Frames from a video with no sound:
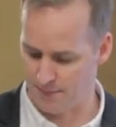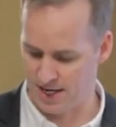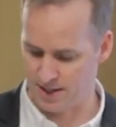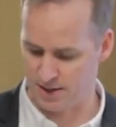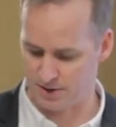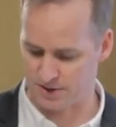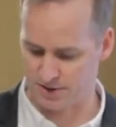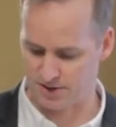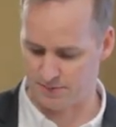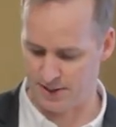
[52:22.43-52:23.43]
eight years
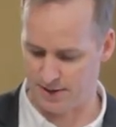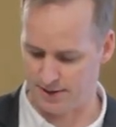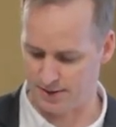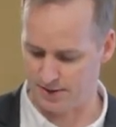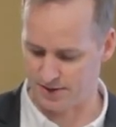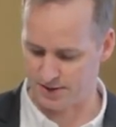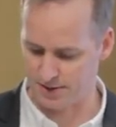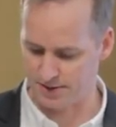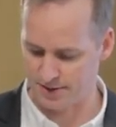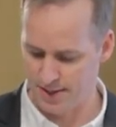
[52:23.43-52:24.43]
since it's been in
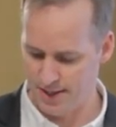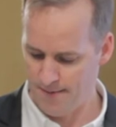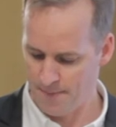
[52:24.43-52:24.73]
existence,